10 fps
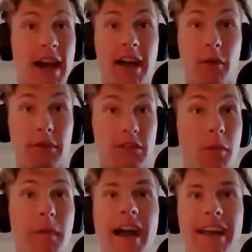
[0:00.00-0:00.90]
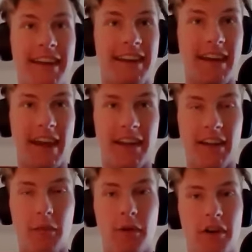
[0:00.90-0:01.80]
I always go back and I can edit
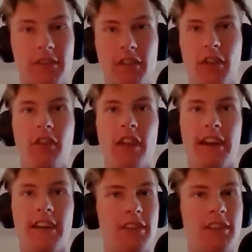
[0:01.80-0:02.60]
out parts you don't like.